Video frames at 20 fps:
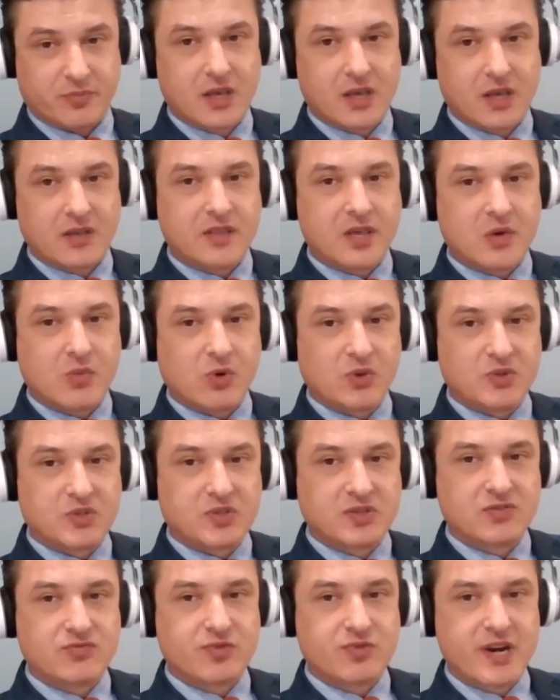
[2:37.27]
But there
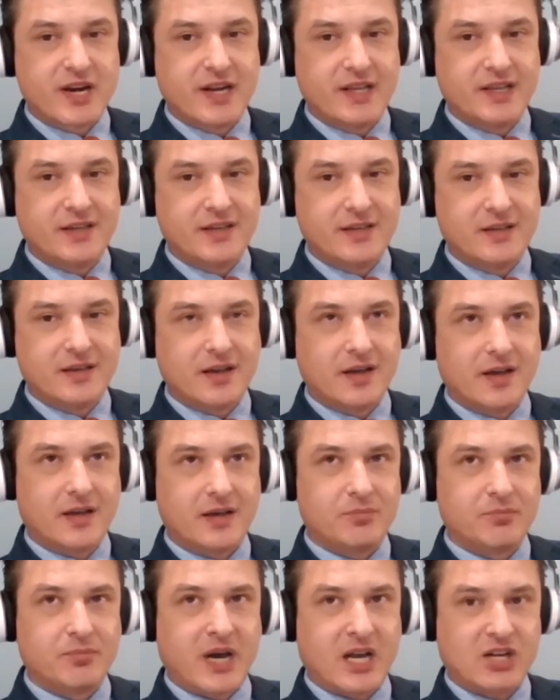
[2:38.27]
wasn't really
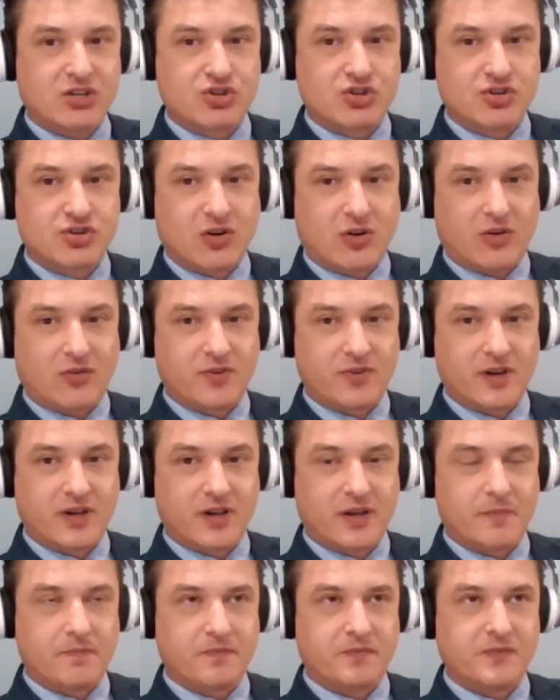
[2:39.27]
much of
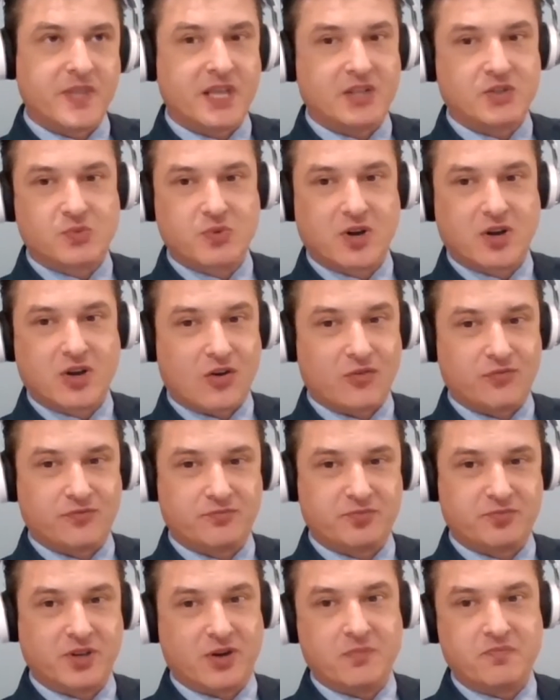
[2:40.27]
a network of,
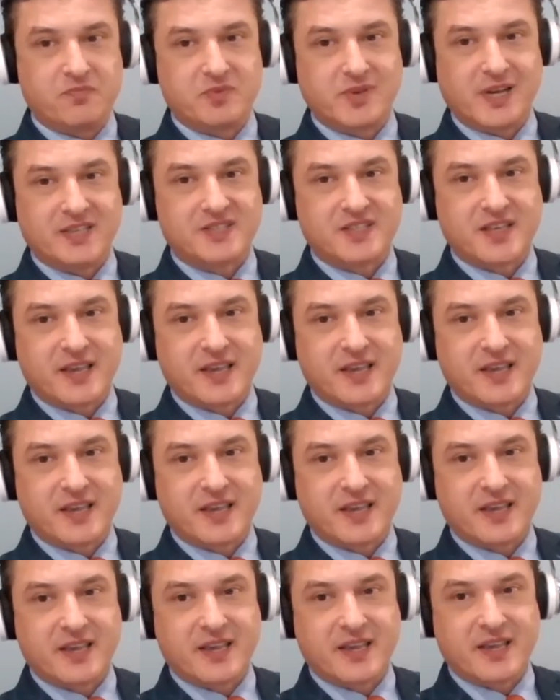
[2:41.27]
you know, let's say
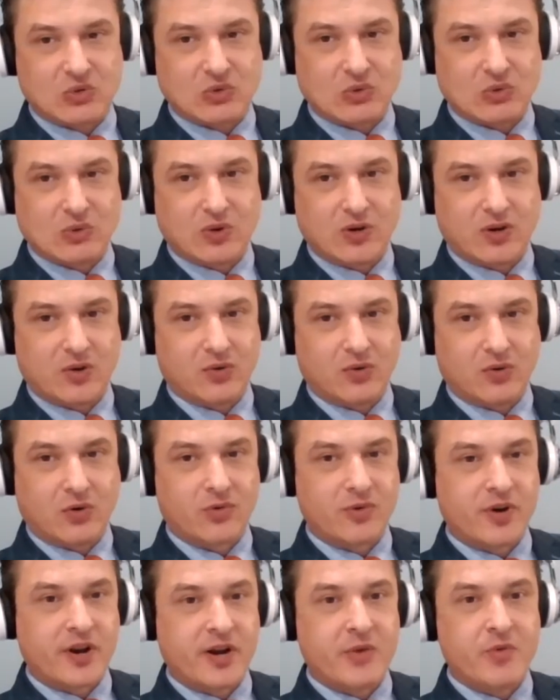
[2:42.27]
cafes
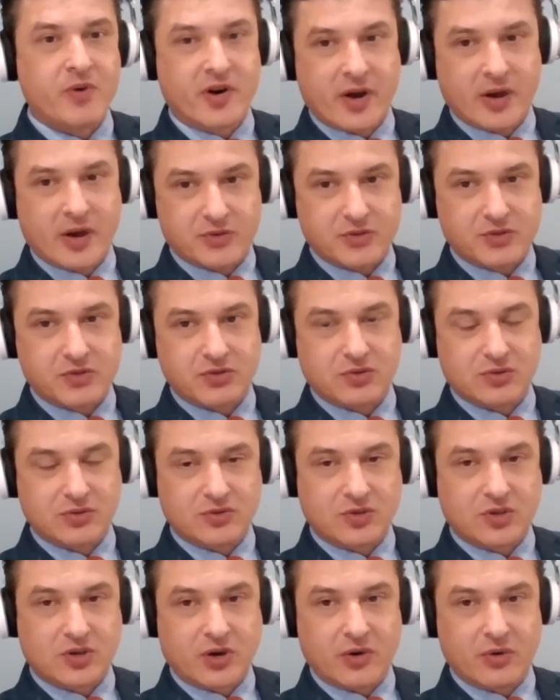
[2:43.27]
or anywhere else you
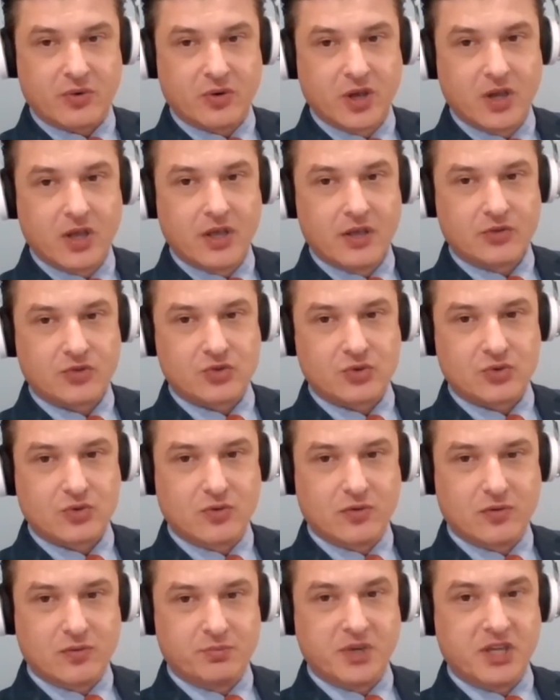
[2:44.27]
could go
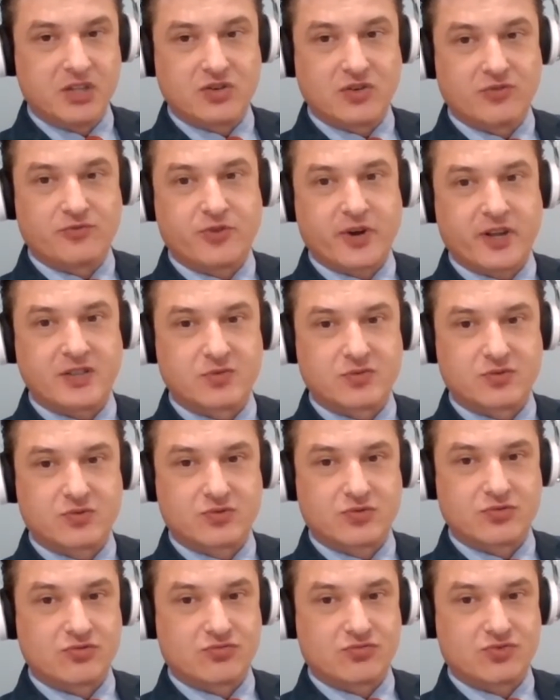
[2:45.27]
to meet your friends
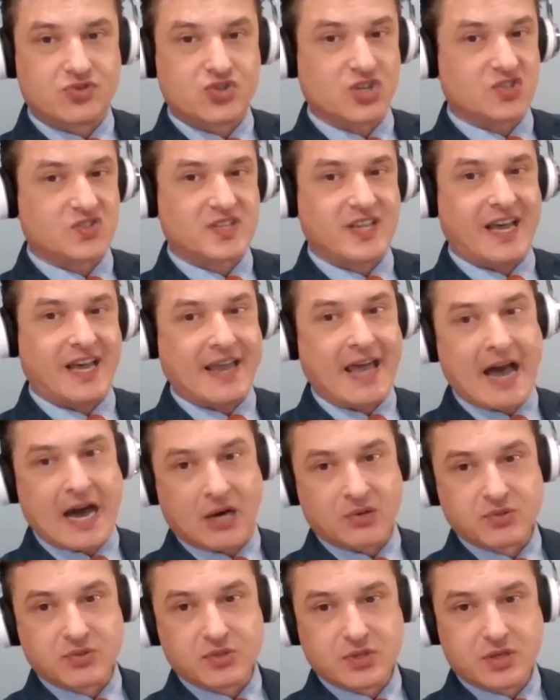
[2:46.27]
to just hang
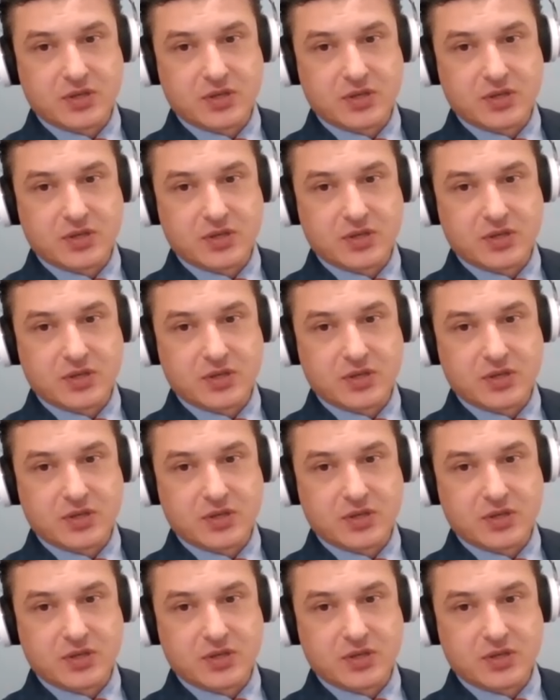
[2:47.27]
out.